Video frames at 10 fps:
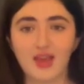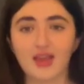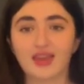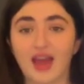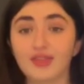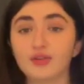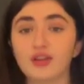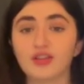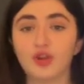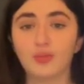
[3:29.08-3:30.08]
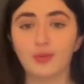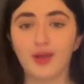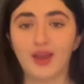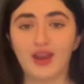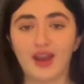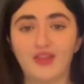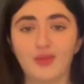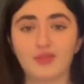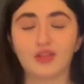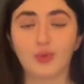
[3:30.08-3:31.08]
gathered his noblemen and had
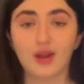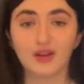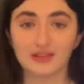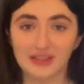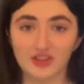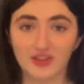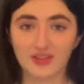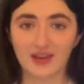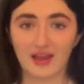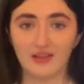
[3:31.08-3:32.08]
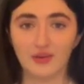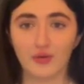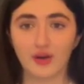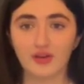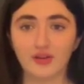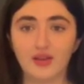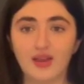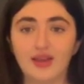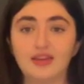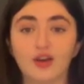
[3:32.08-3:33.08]
them swear allegiance to Eleanor.
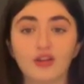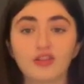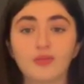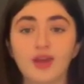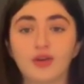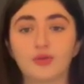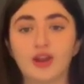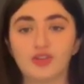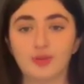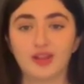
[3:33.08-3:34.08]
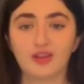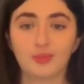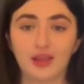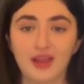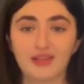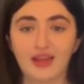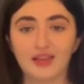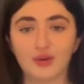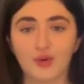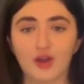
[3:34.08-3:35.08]
He also made arrangements to place
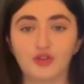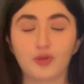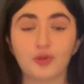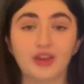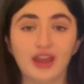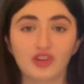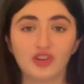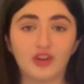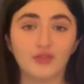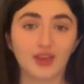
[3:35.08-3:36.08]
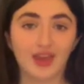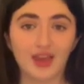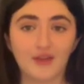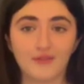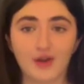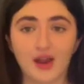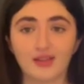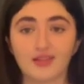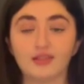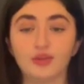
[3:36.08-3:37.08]
Eleanor under the protection of the King of
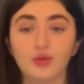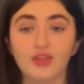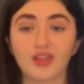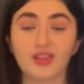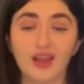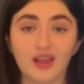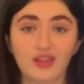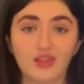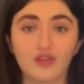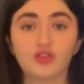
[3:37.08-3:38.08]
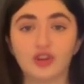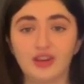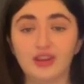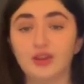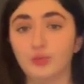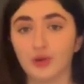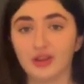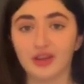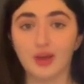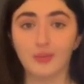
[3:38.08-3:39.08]
France, Louis VI, should he,
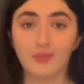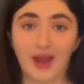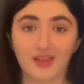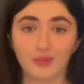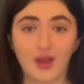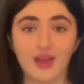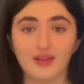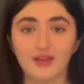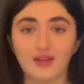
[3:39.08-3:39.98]
William, pass away.